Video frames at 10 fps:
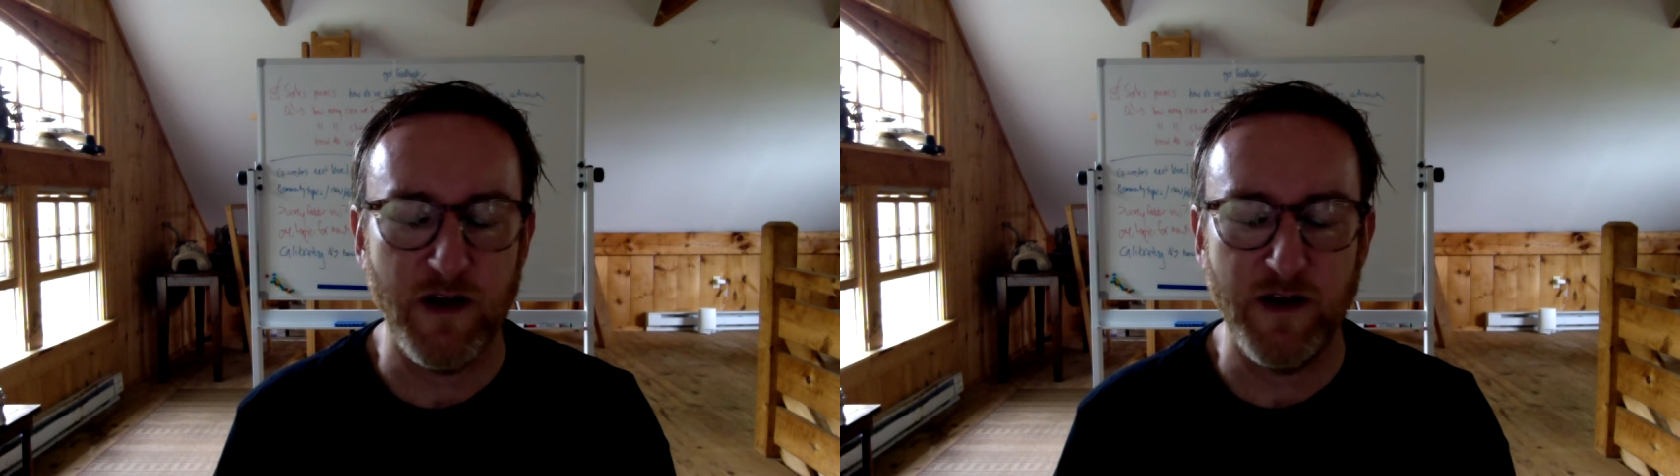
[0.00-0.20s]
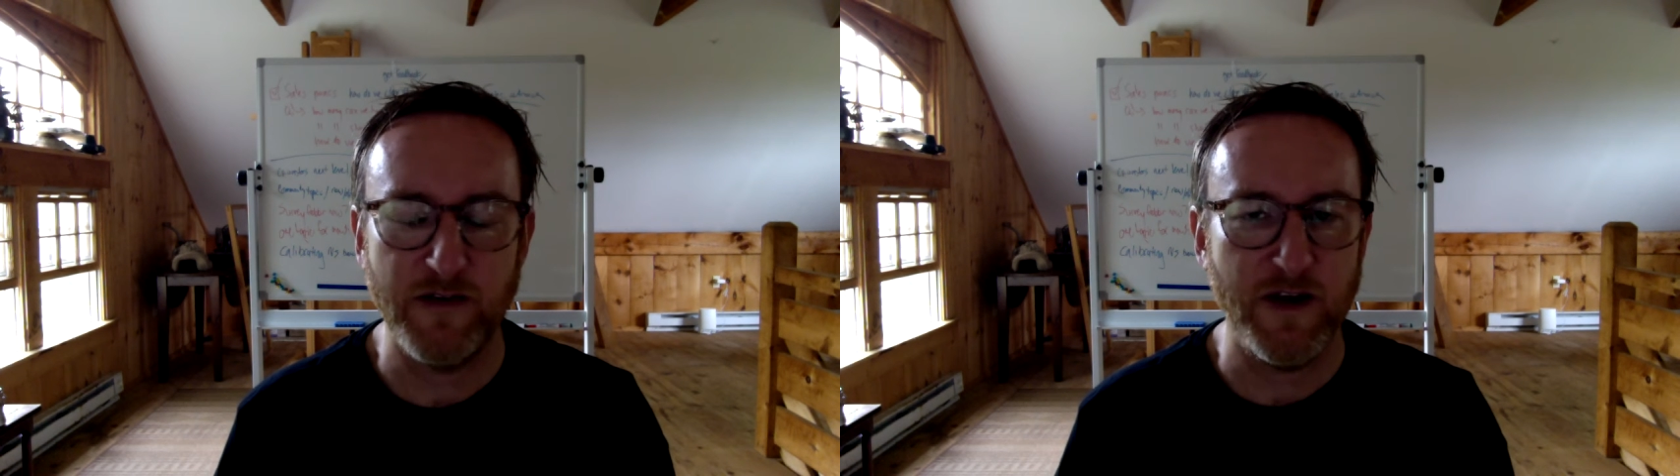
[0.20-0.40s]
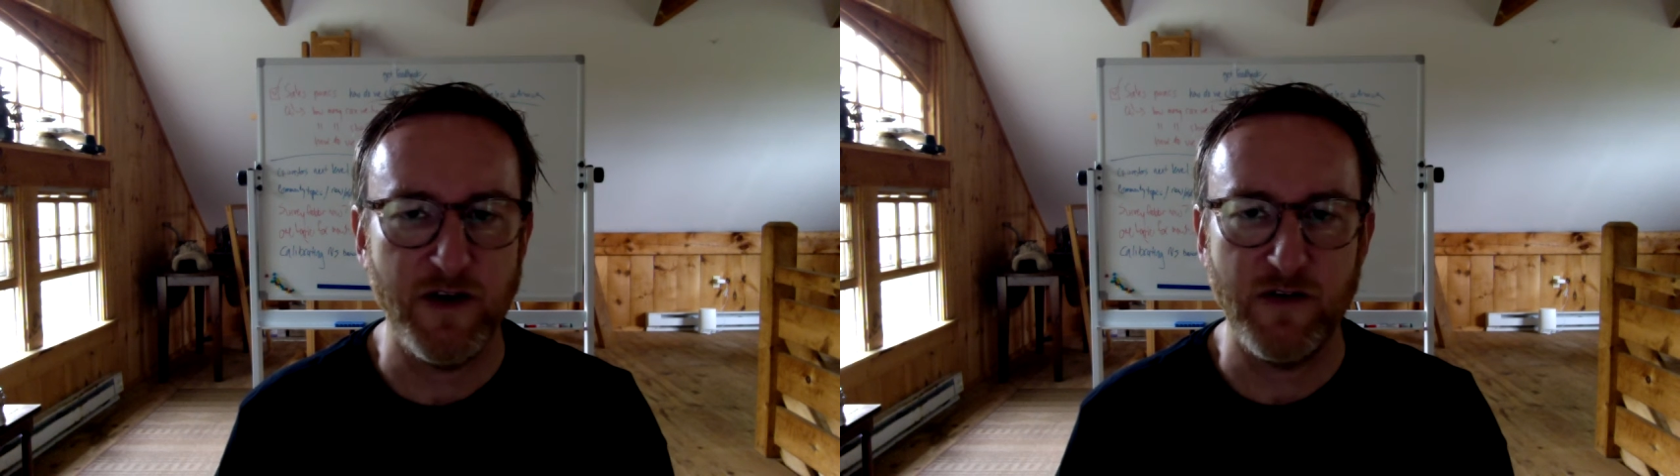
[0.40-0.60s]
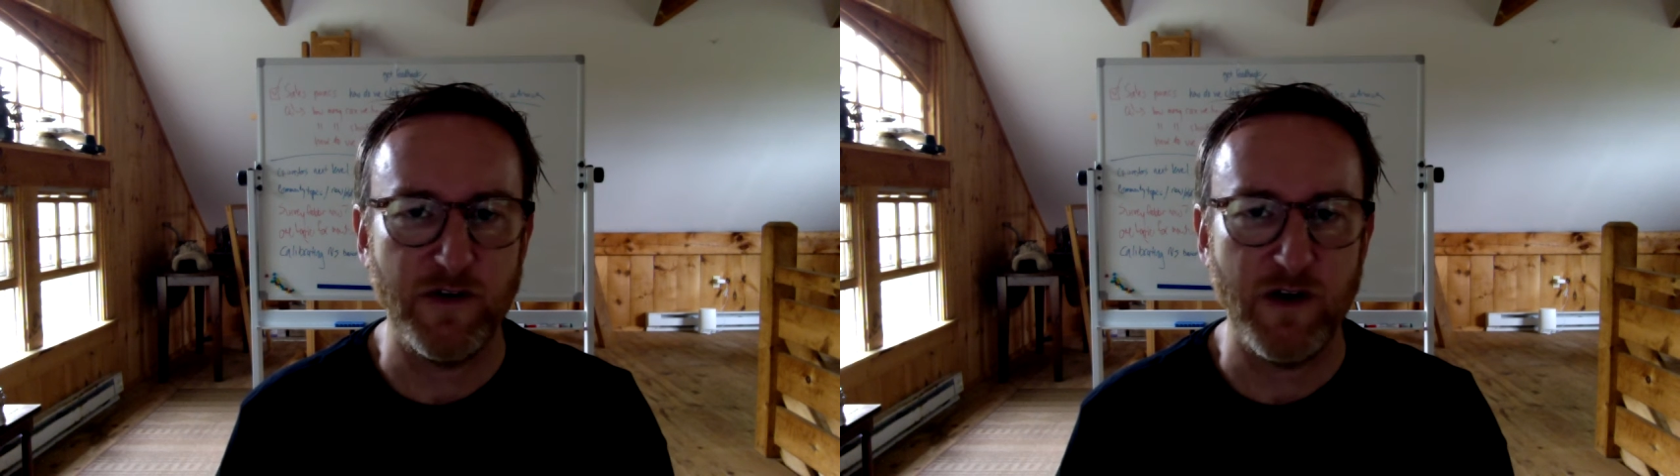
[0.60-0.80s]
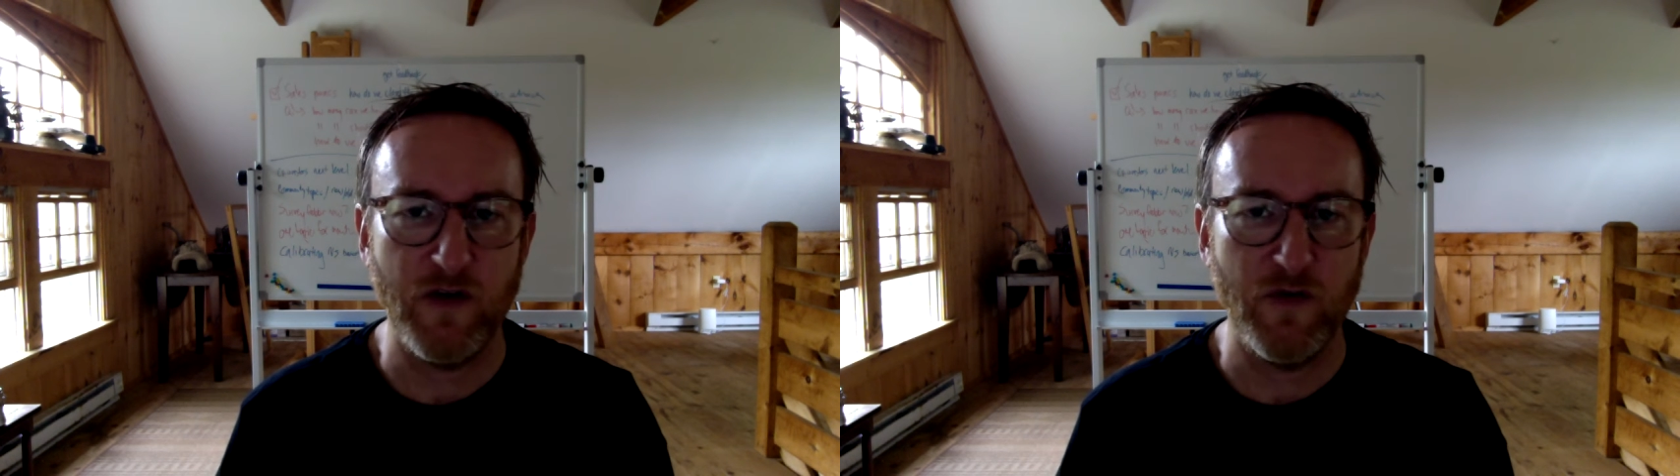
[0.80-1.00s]
10 years
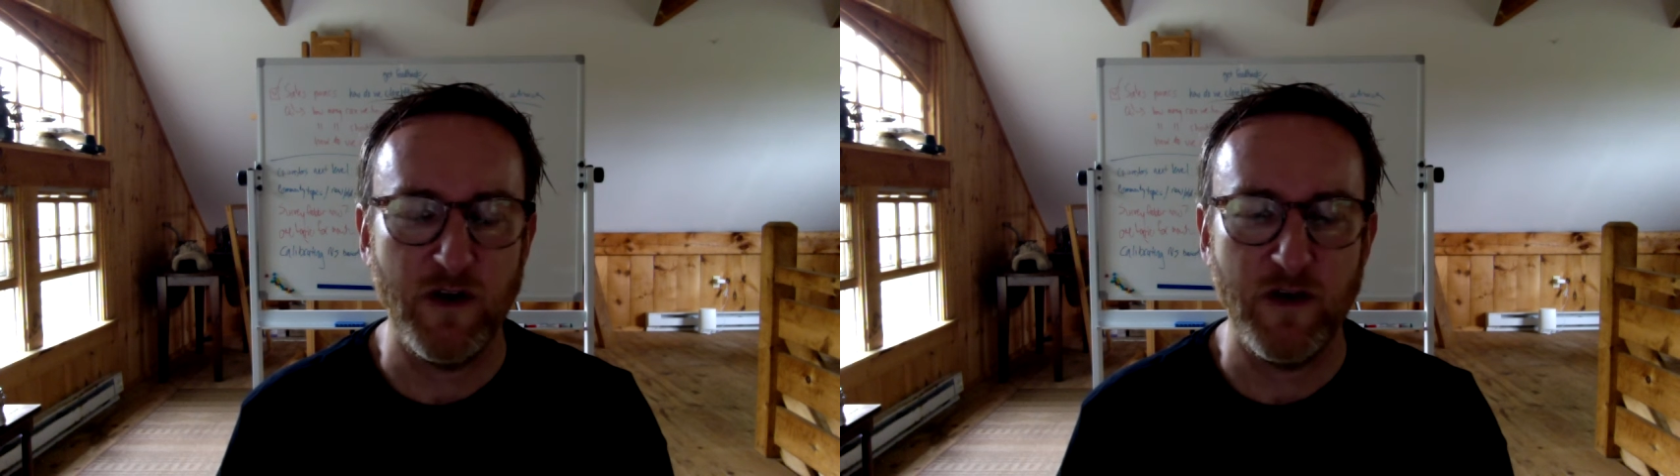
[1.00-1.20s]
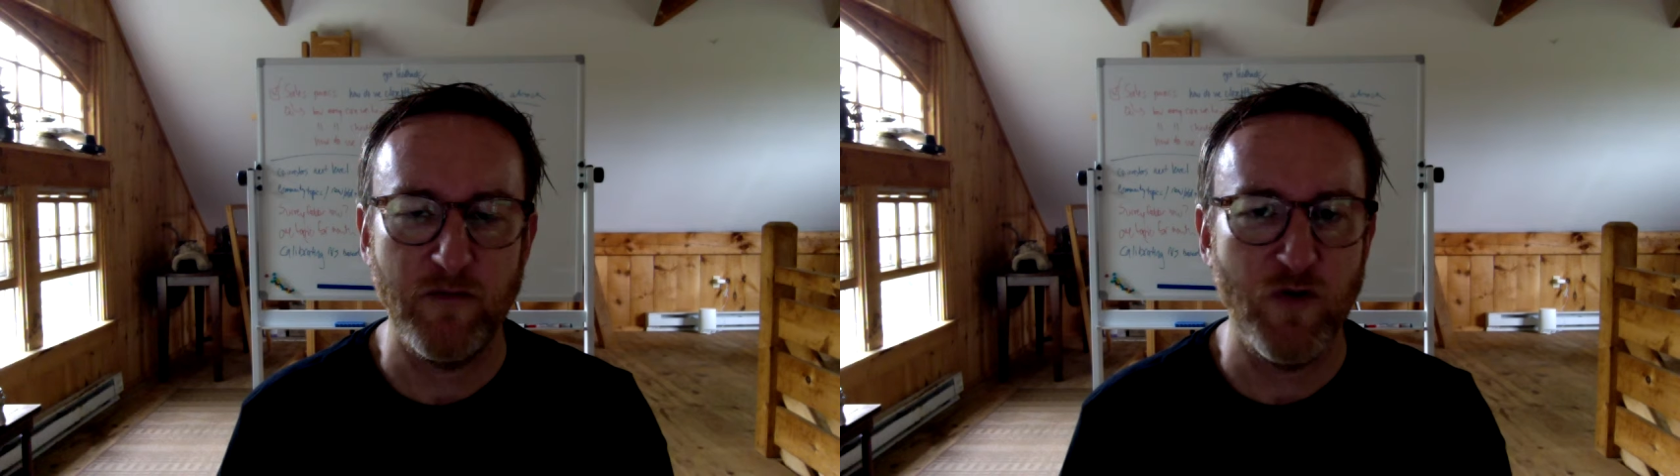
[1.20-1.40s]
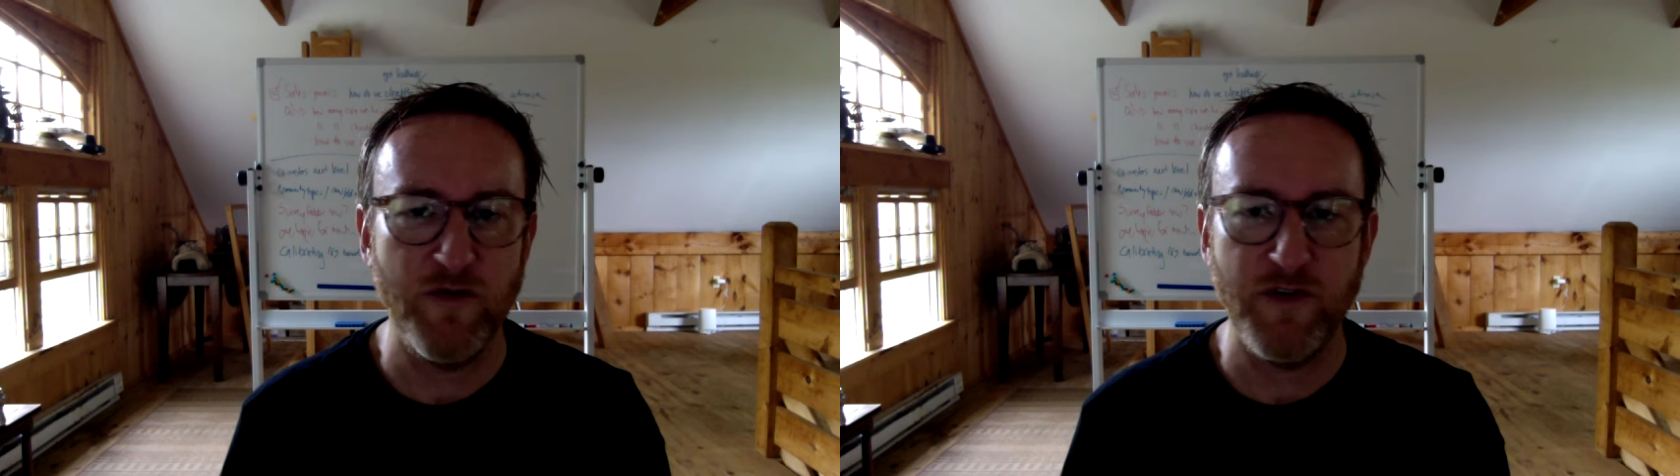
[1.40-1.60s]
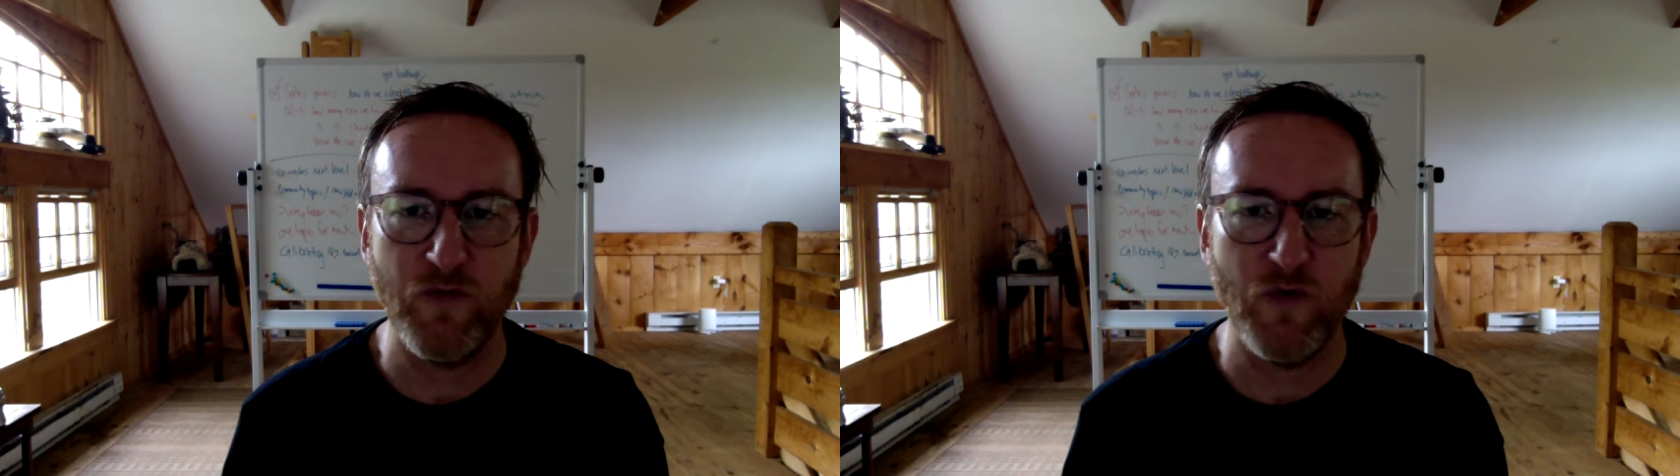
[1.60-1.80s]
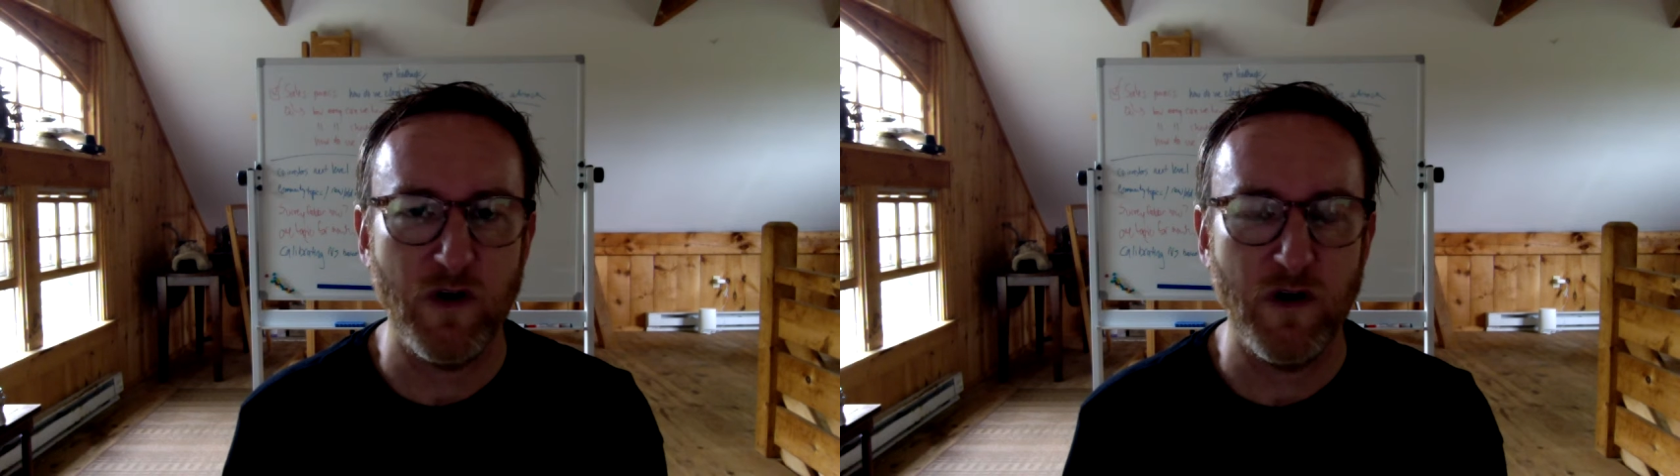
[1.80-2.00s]
ago. And Moven were,